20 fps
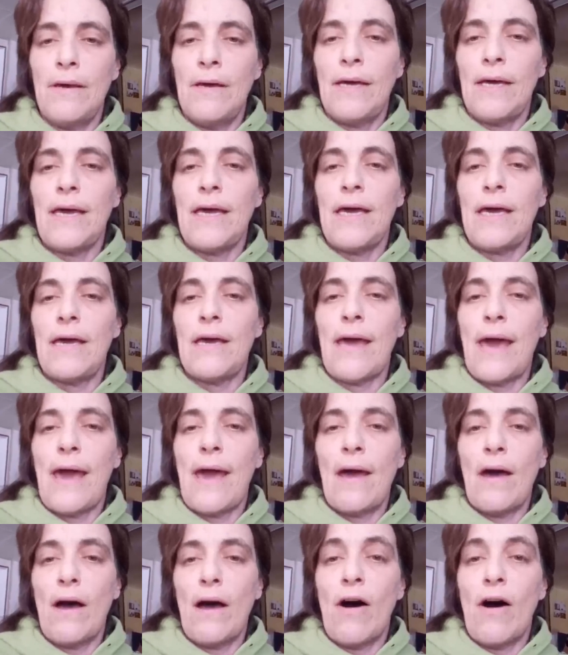He
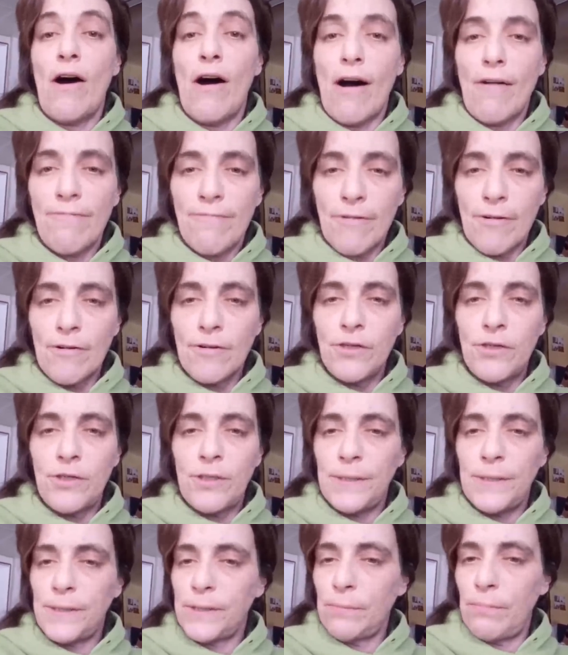offered
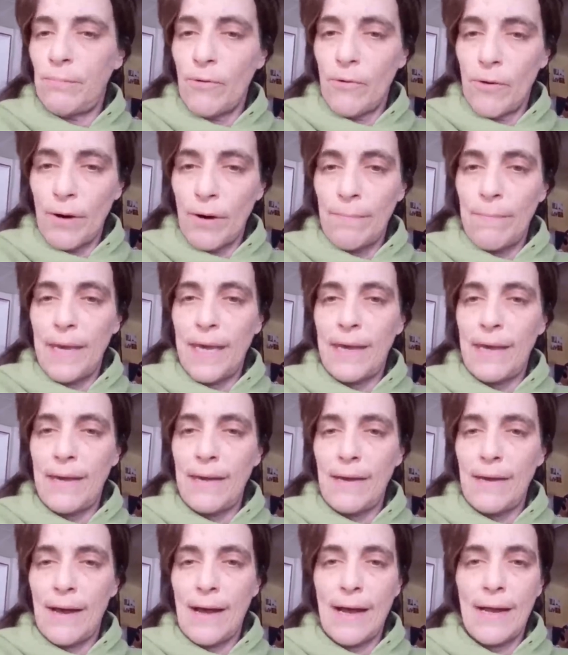to support
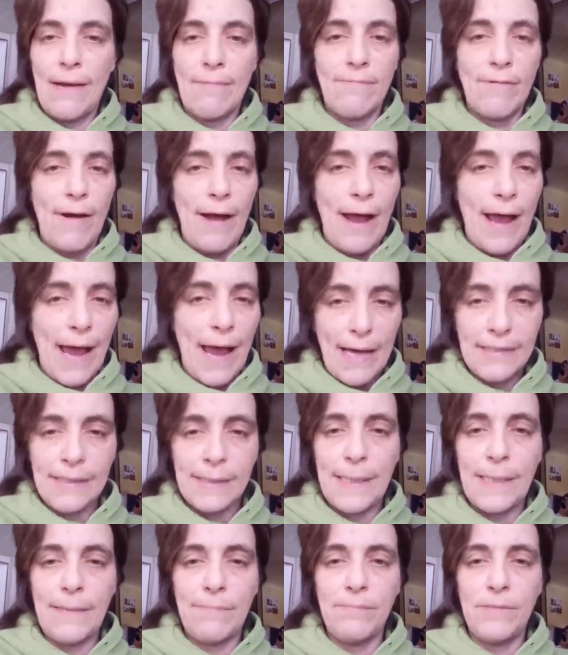me. I never
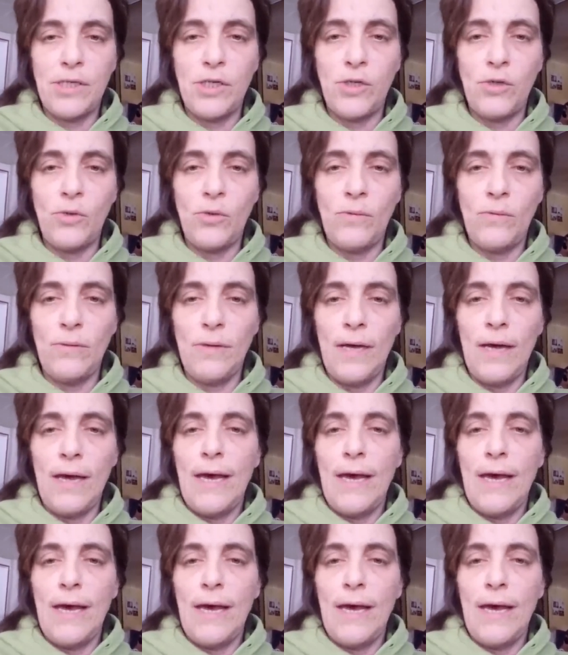asked him to.